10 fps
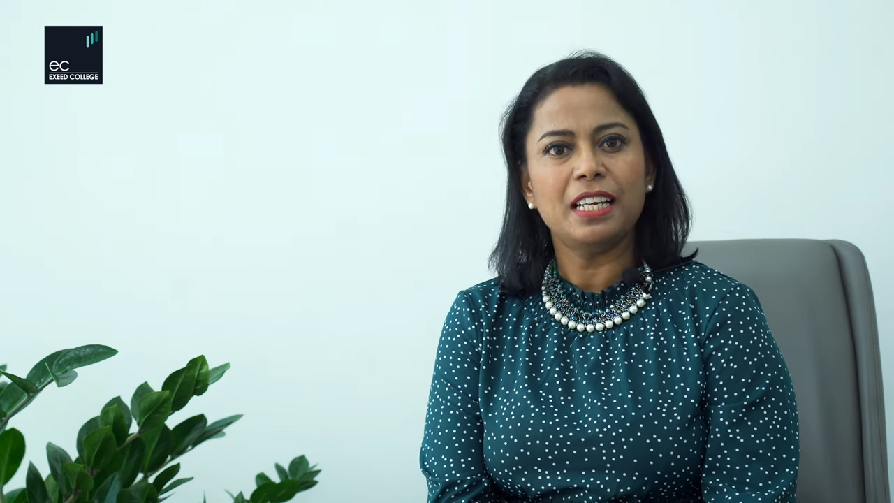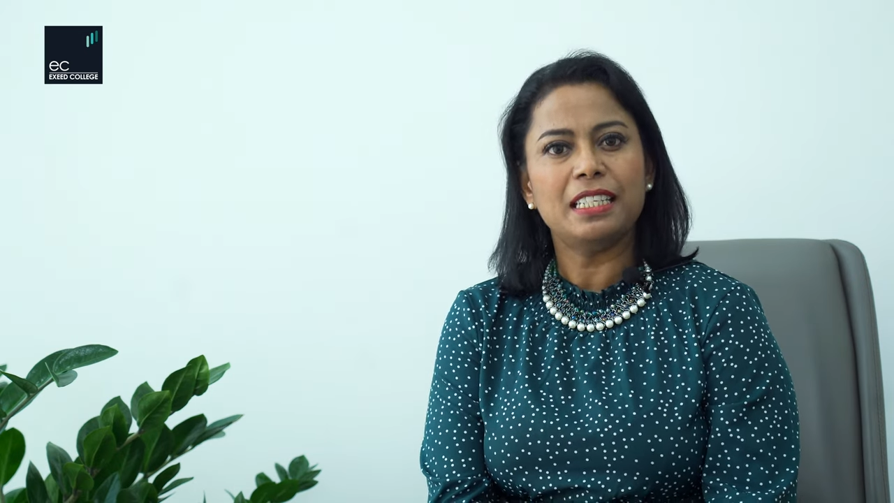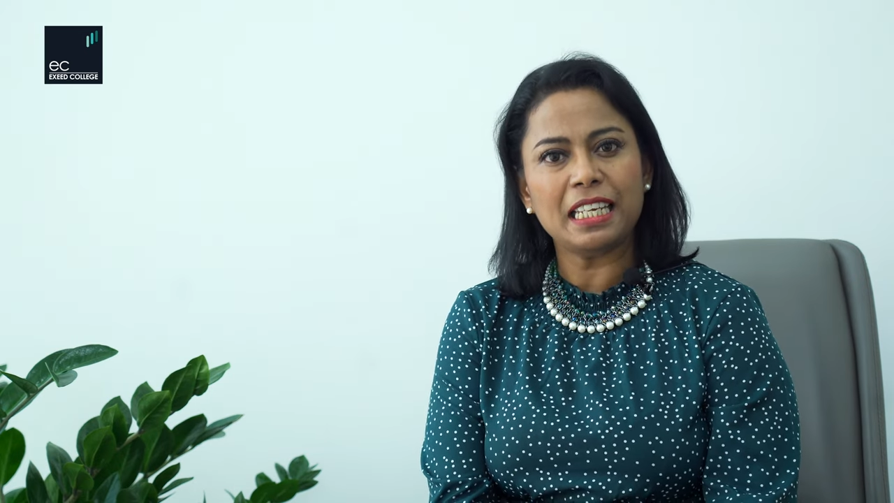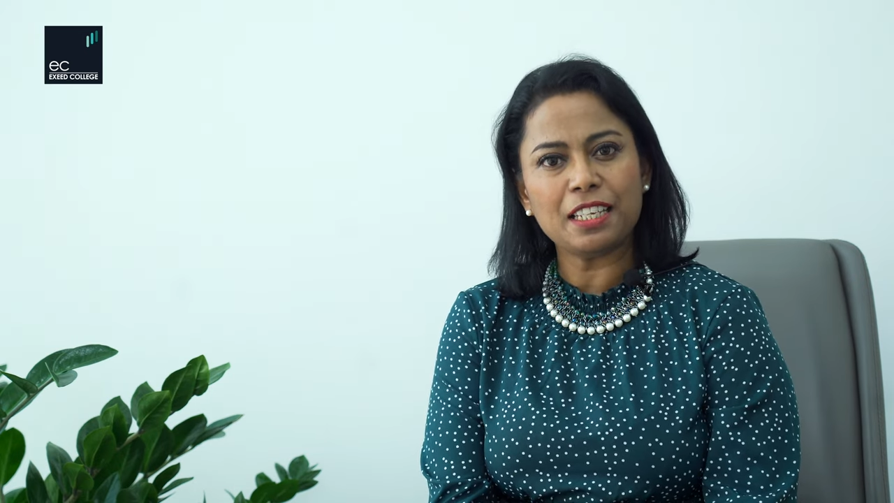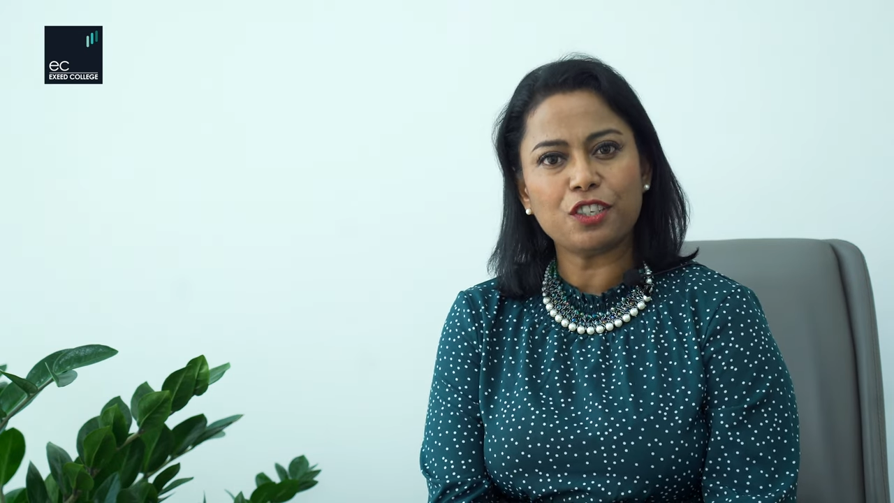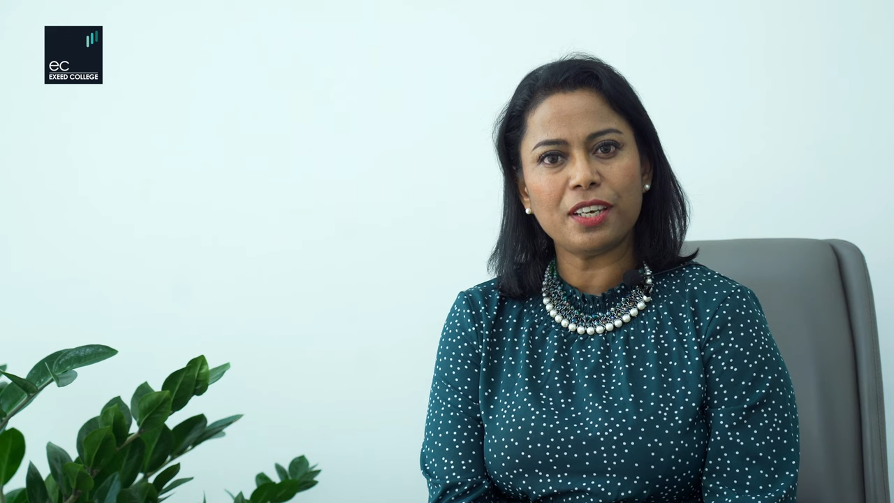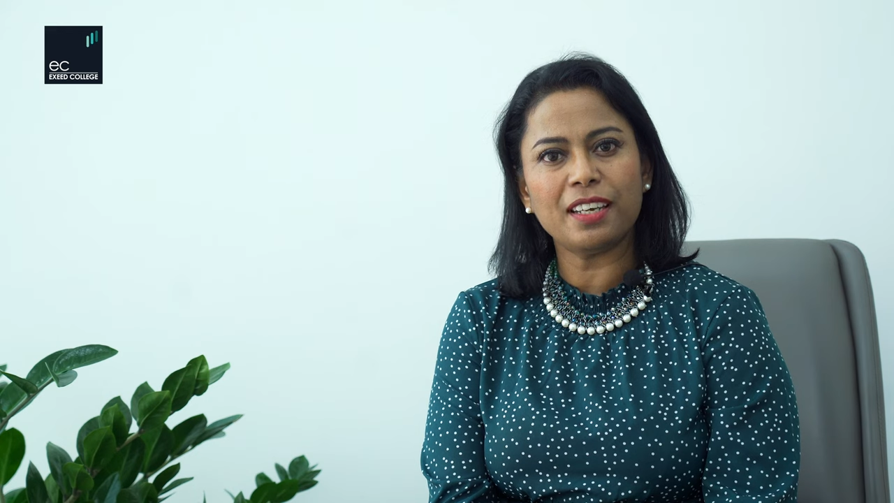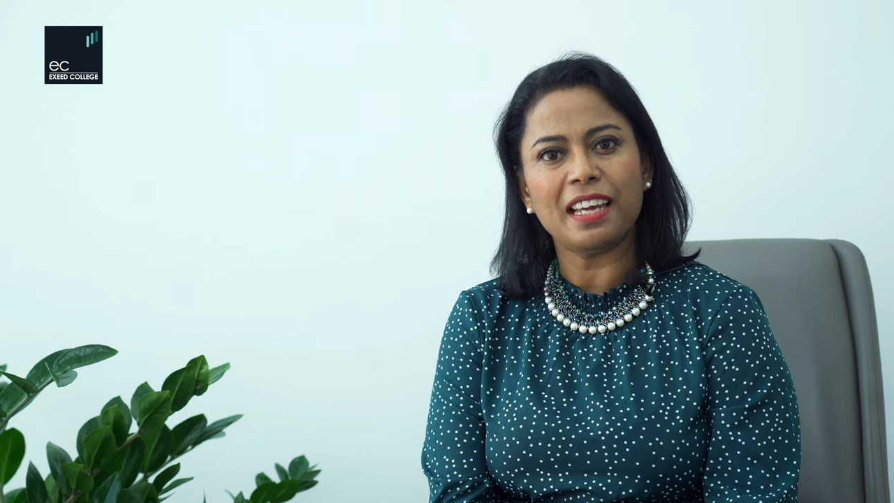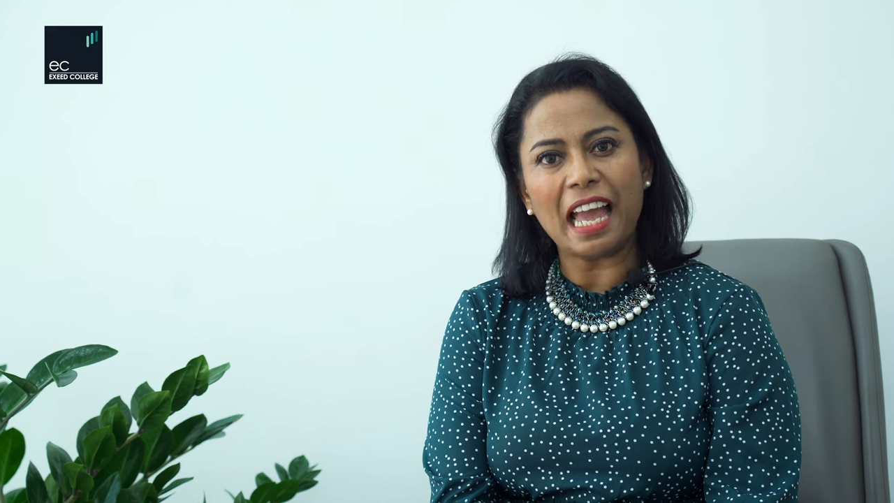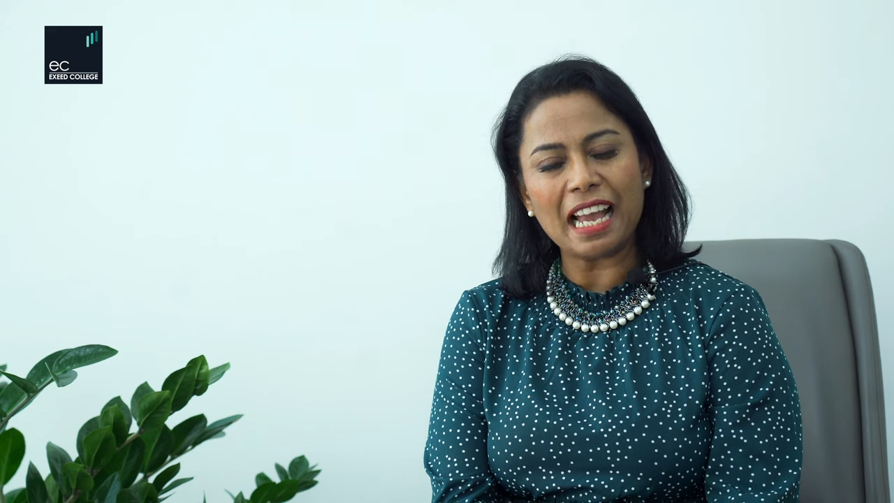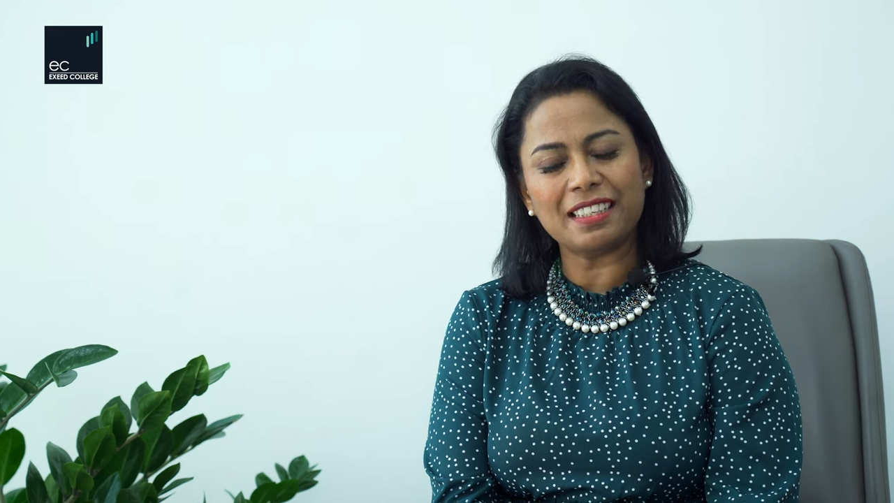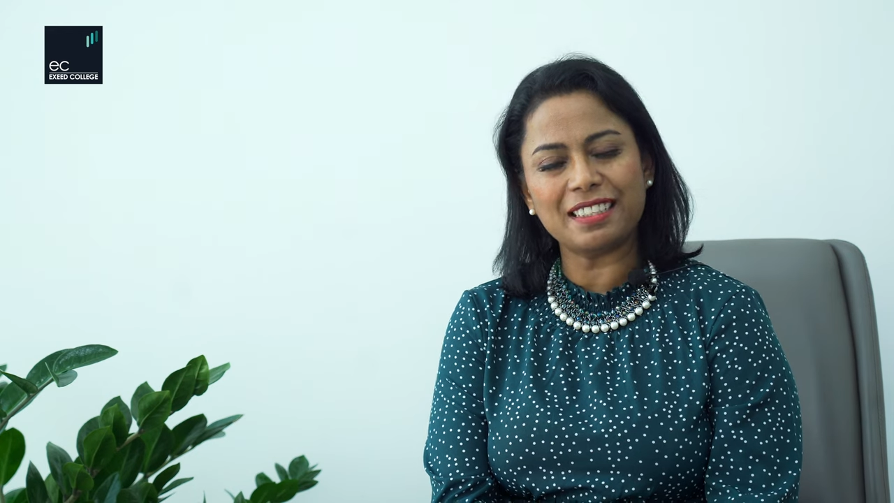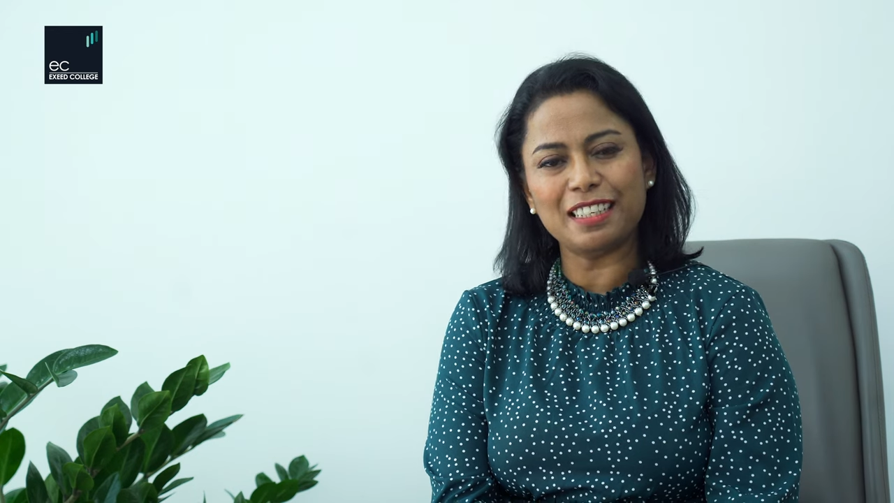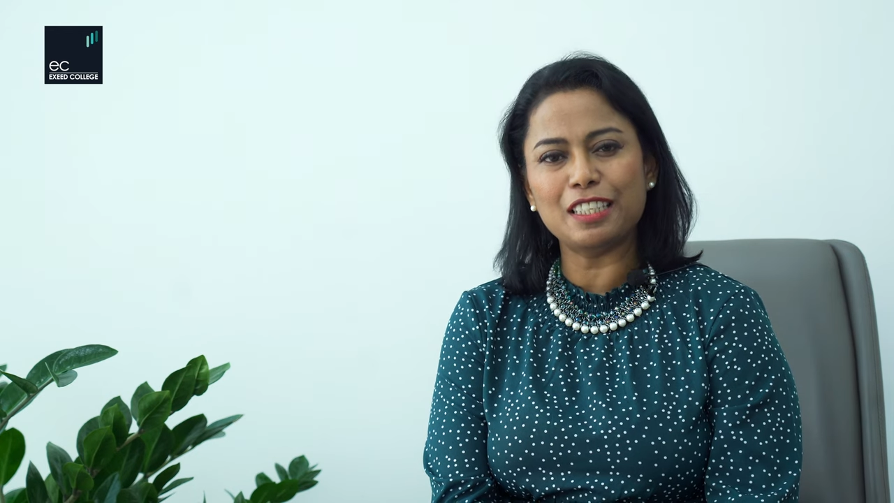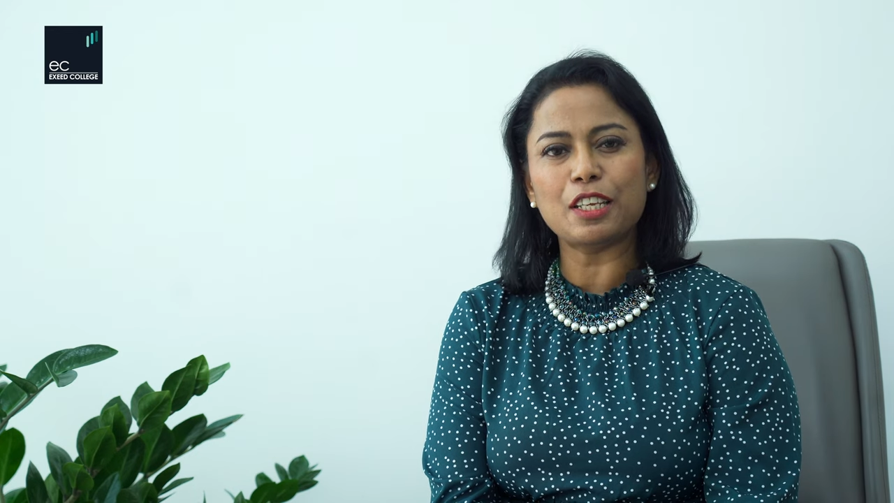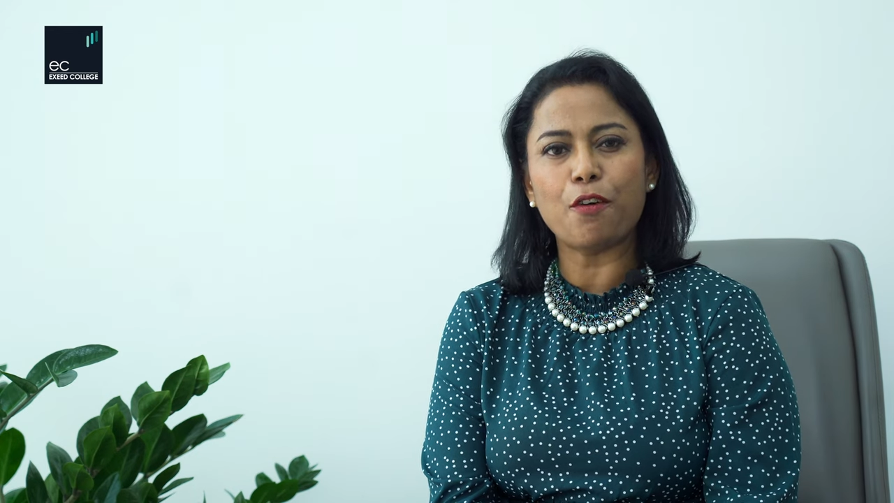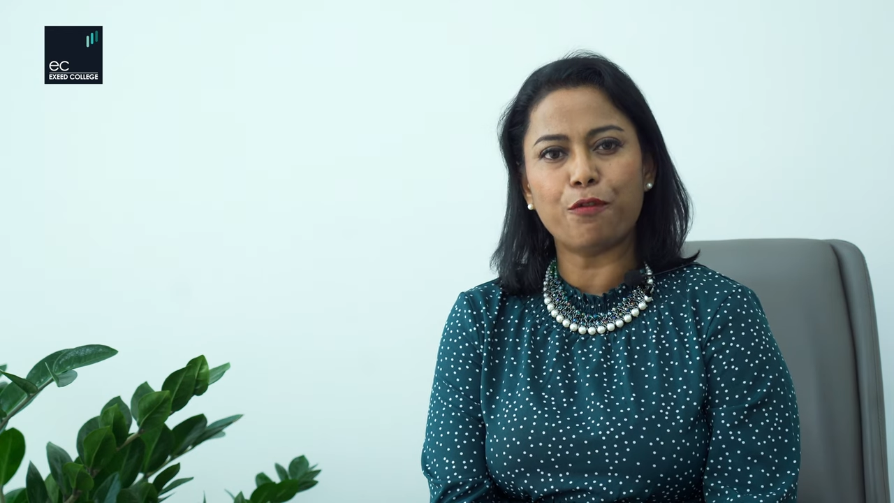Teaching Excellence